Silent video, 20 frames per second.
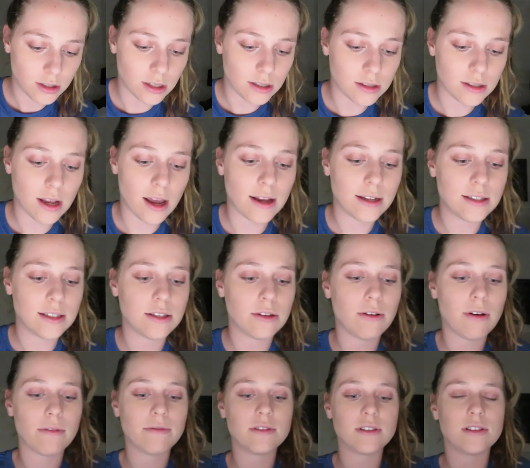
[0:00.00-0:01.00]
Since I
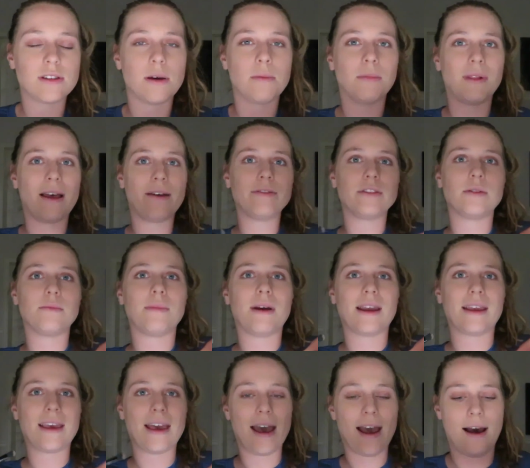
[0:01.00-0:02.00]
still have some left in
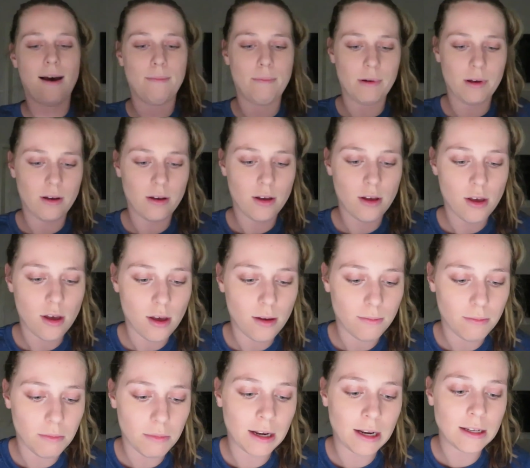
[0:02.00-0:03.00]
my cap,
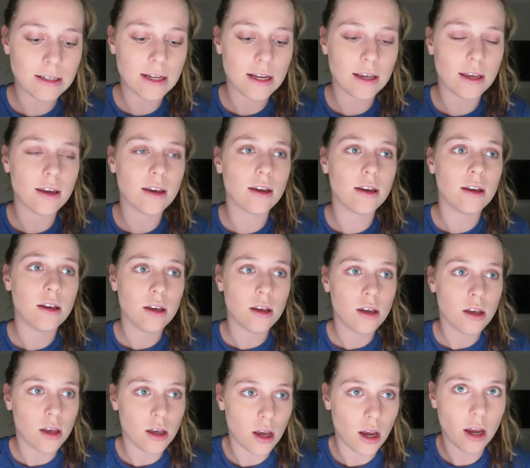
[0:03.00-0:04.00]
I'm going to take it
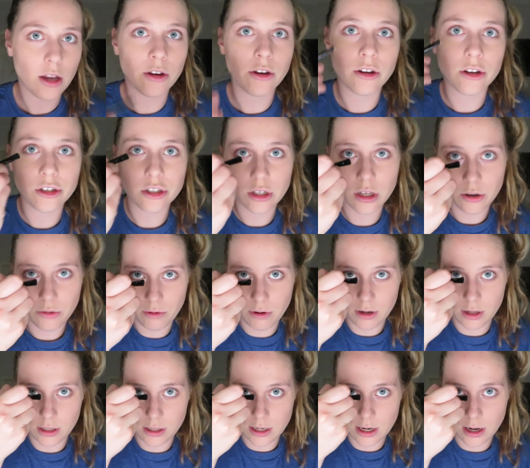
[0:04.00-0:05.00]
and you're just going to
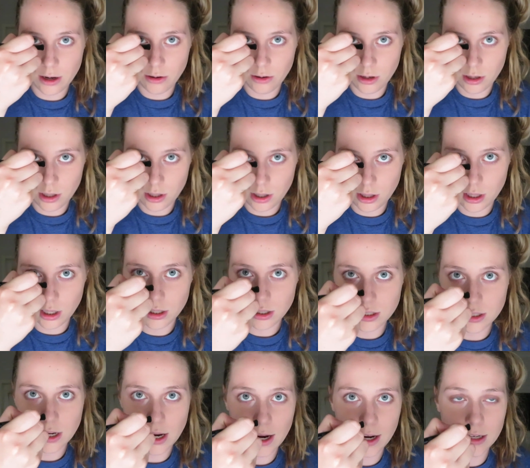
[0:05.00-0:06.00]
run it down the
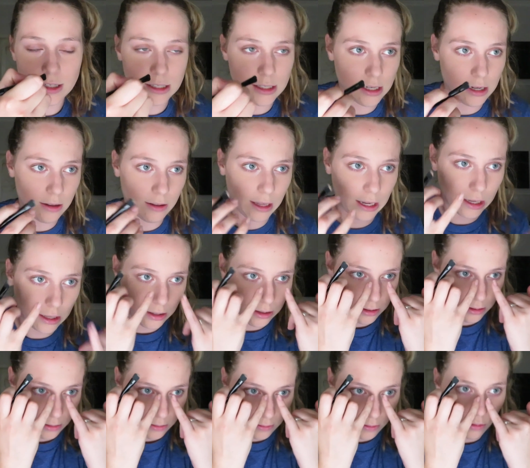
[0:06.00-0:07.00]
sides, like
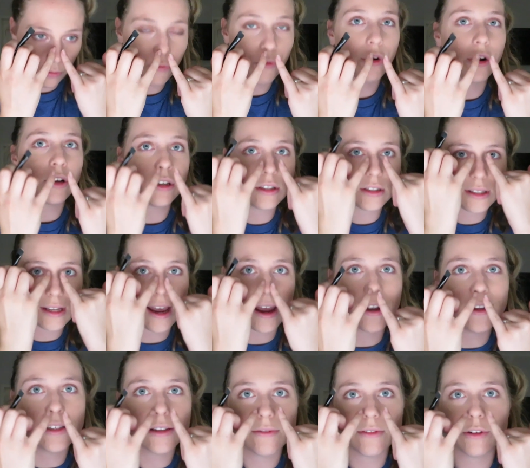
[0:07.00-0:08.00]
the front
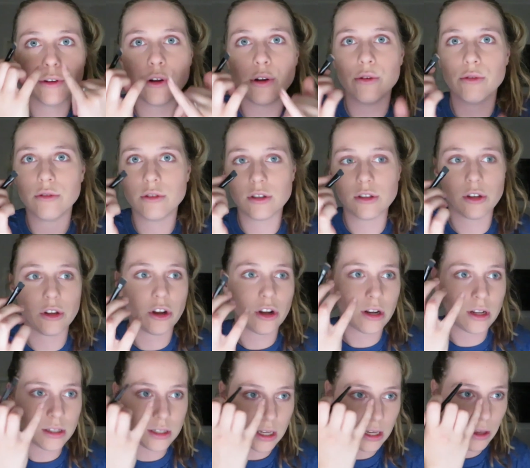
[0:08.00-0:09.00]
sides of your nose. So you're
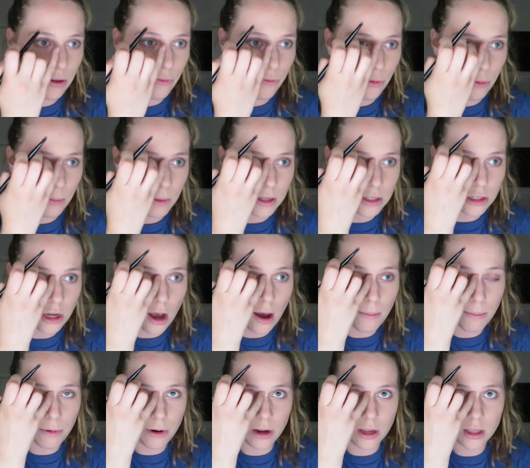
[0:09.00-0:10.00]
going to take it from the
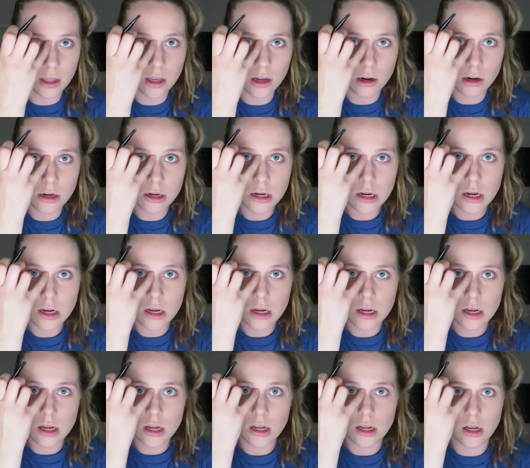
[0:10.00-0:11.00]
top right here
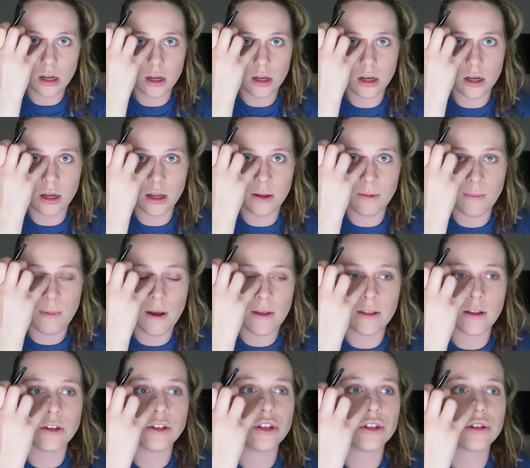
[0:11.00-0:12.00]
and
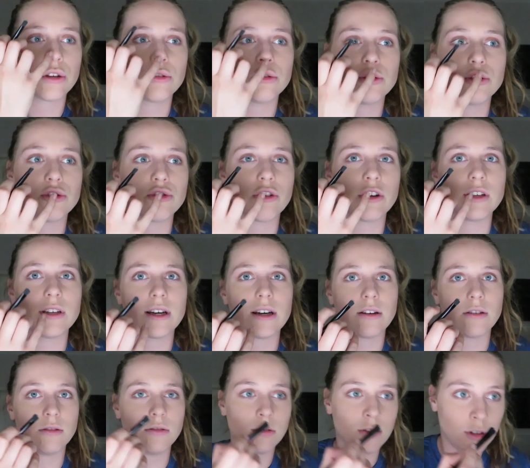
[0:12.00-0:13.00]
then just go straight
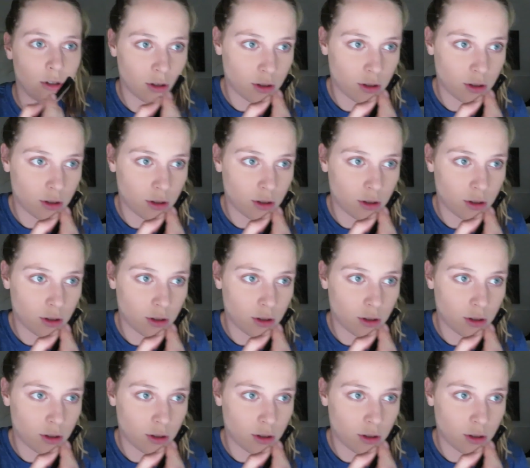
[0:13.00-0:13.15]
down.